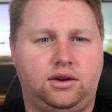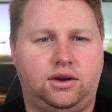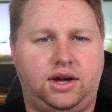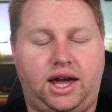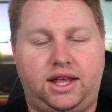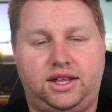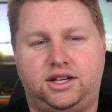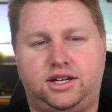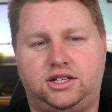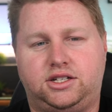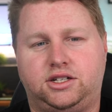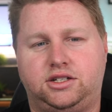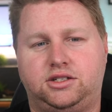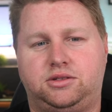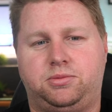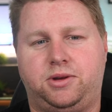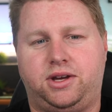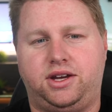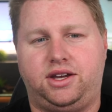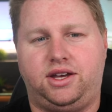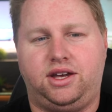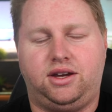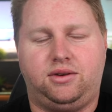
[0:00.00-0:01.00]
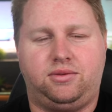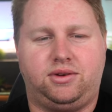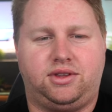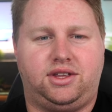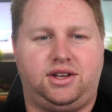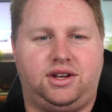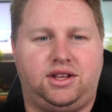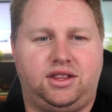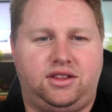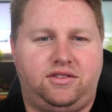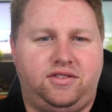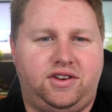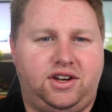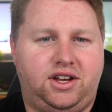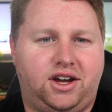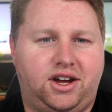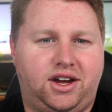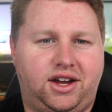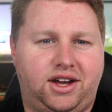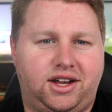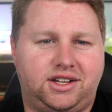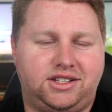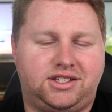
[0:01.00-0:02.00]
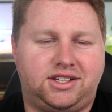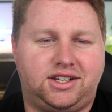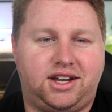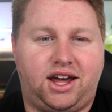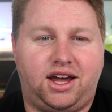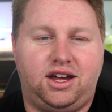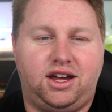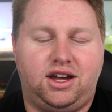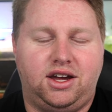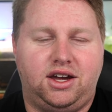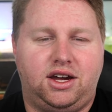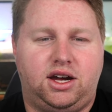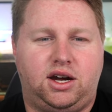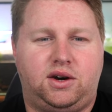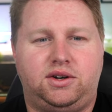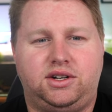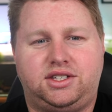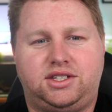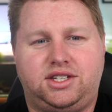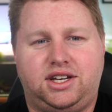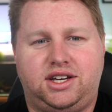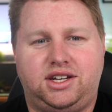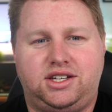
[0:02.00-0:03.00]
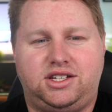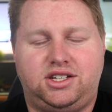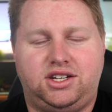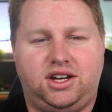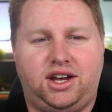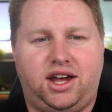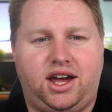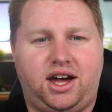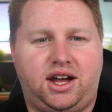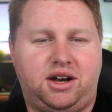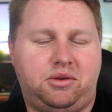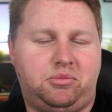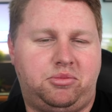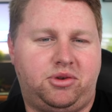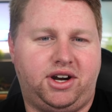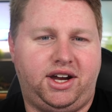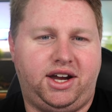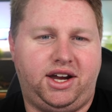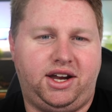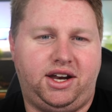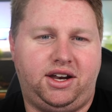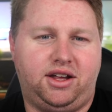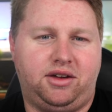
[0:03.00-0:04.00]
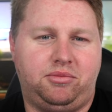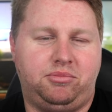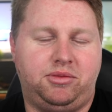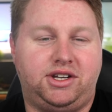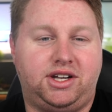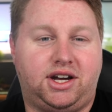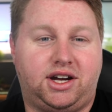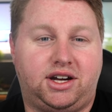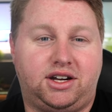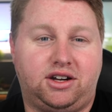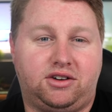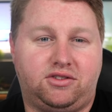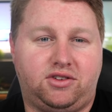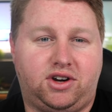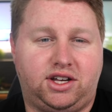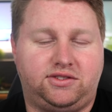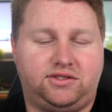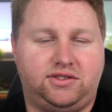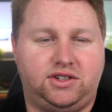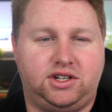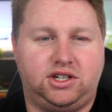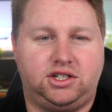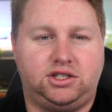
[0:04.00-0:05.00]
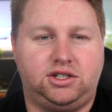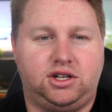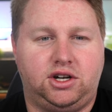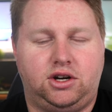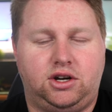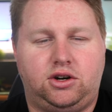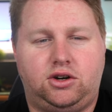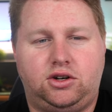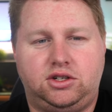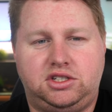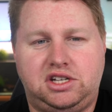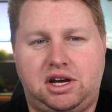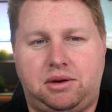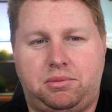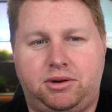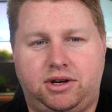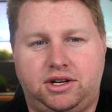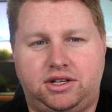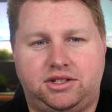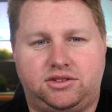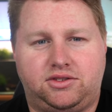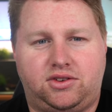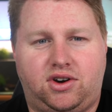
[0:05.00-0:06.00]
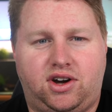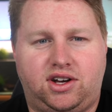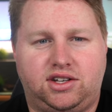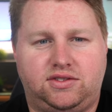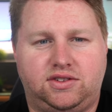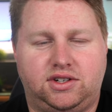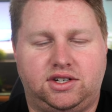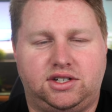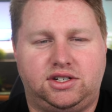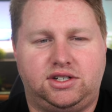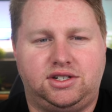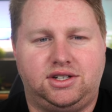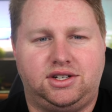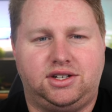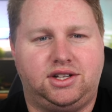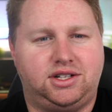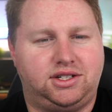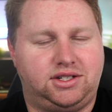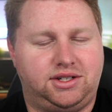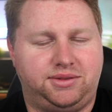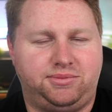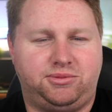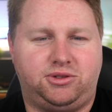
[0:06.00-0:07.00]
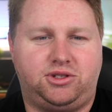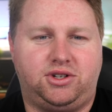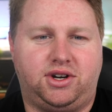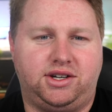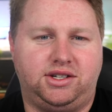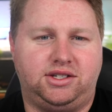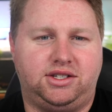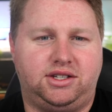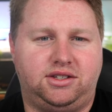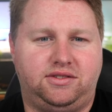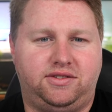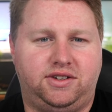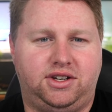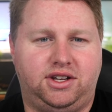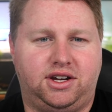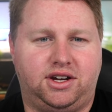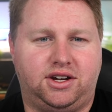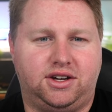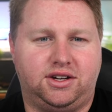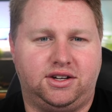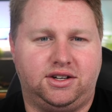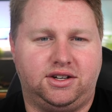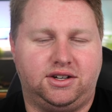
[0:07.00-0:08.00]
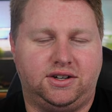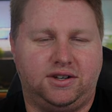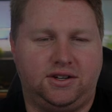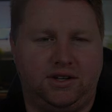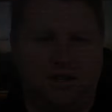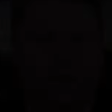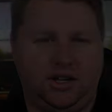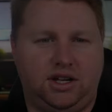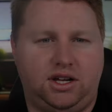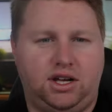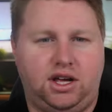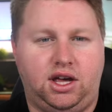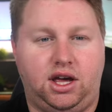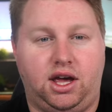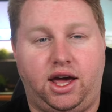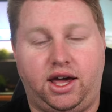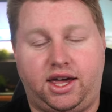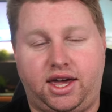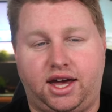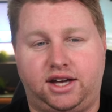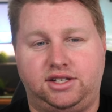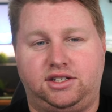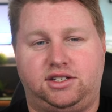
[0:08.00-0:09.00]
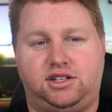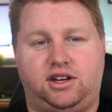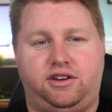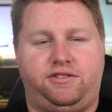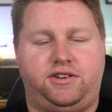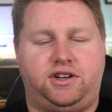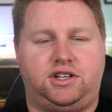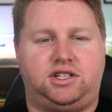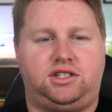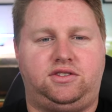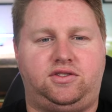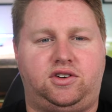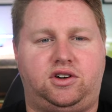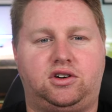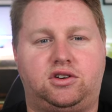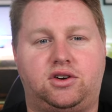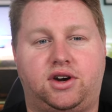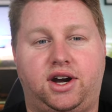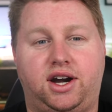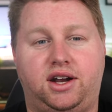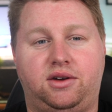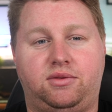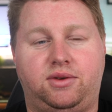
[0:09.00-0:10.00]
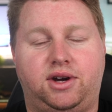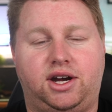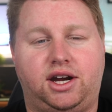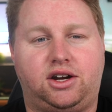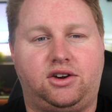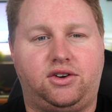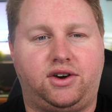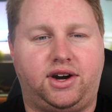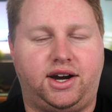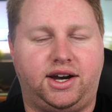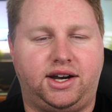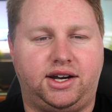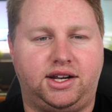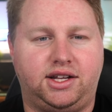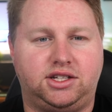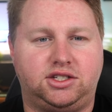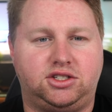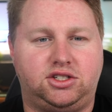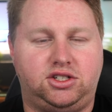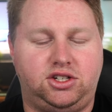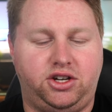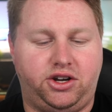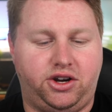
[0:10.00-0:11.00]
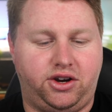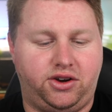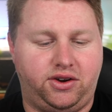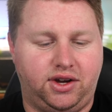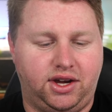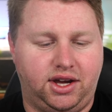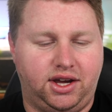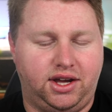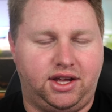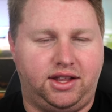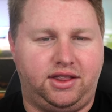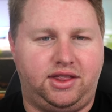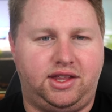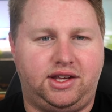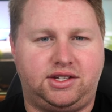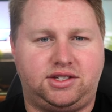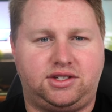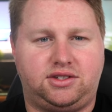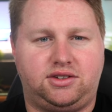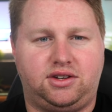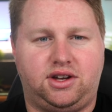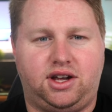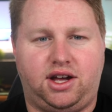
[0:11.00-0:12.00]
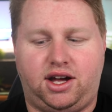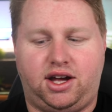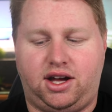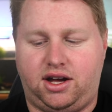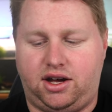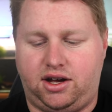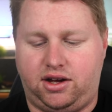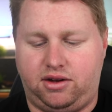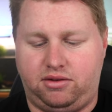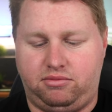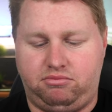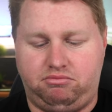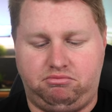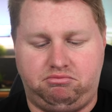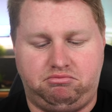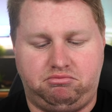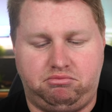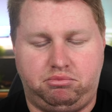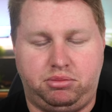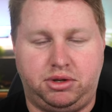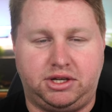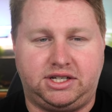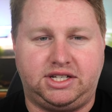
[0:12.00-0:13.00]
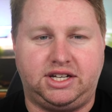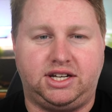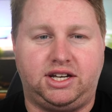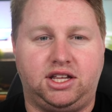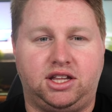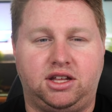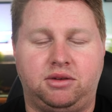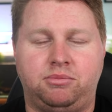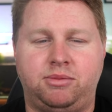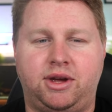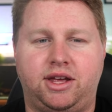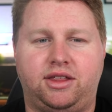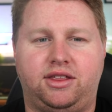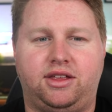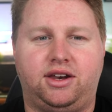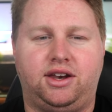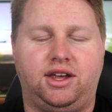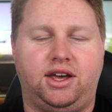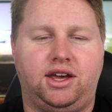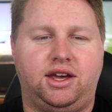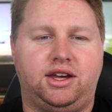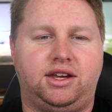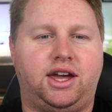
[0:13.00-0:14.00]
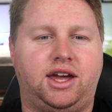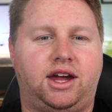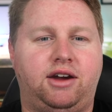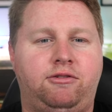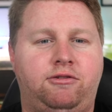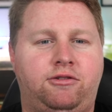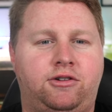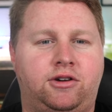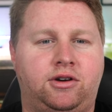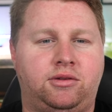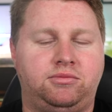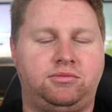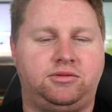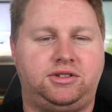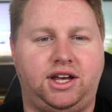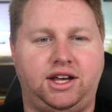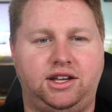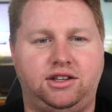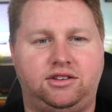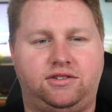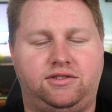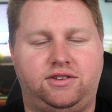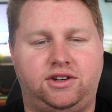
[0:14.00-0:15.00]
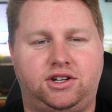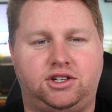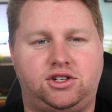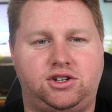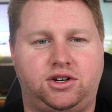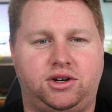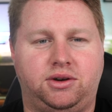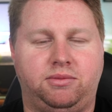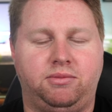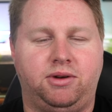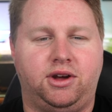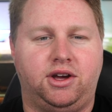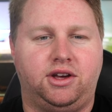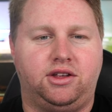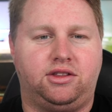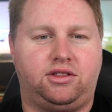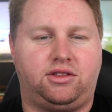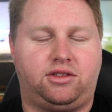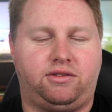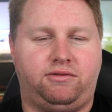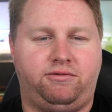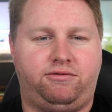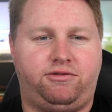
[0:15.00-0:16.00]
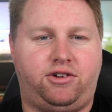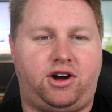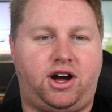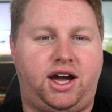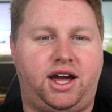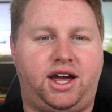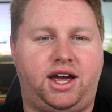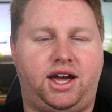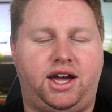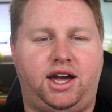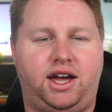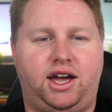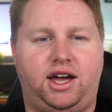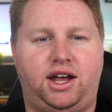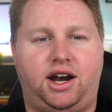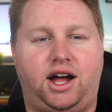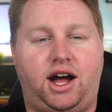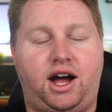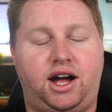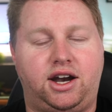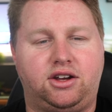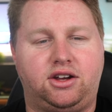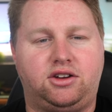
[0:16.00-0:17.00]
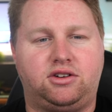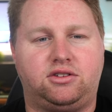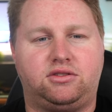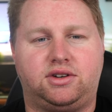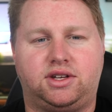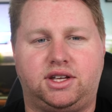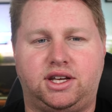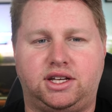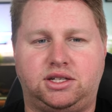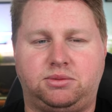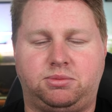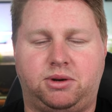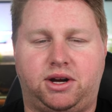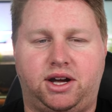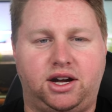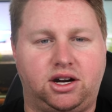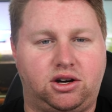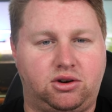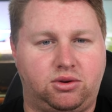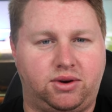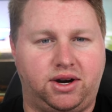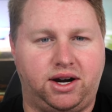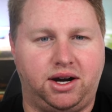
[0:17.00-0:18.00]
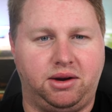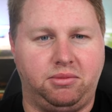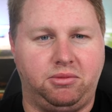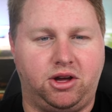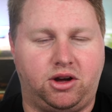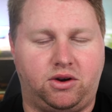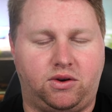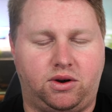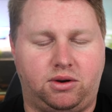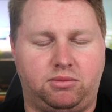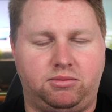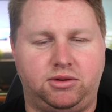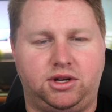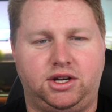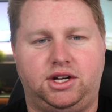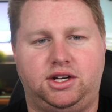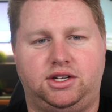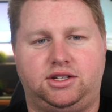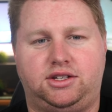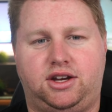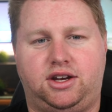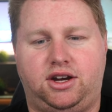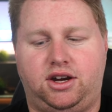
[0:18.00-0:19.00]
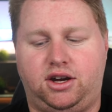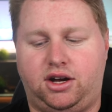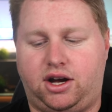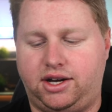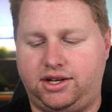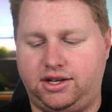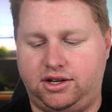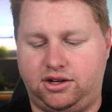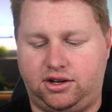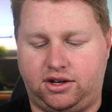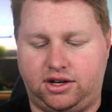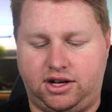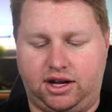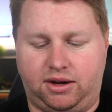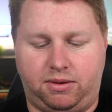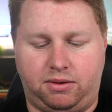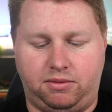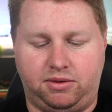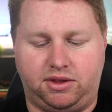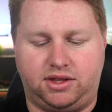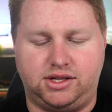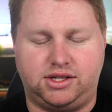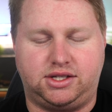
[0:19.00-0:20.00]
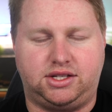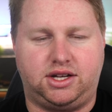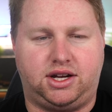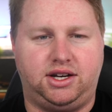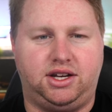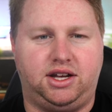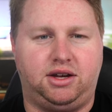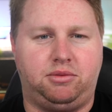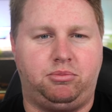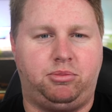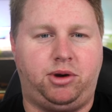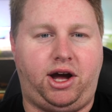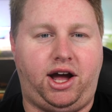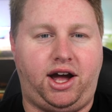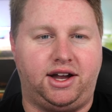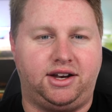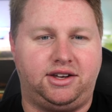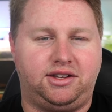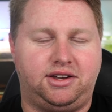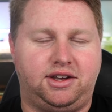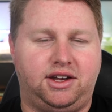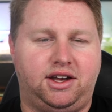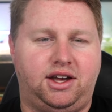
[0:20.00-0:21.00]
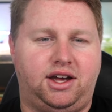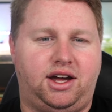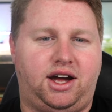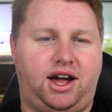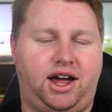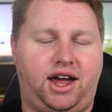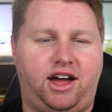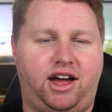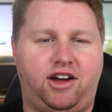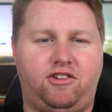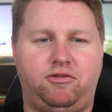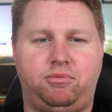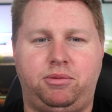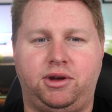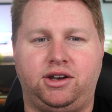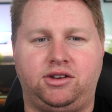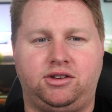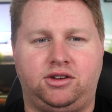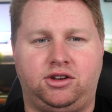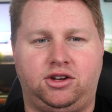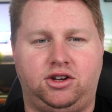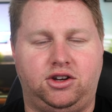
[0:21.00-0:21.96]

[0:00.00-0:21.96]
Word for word: Hey legends, Blake here with another video and today I want to teach you how to breed Medaka rice fish or Japanese rice fish. Let's jump straight into the video. Okay, so first of all, credit where credit is due. This uh, particular method came from Dean's Fish Room via an article released by Aquarium Co-op. So I did not come up with this idea, but I have been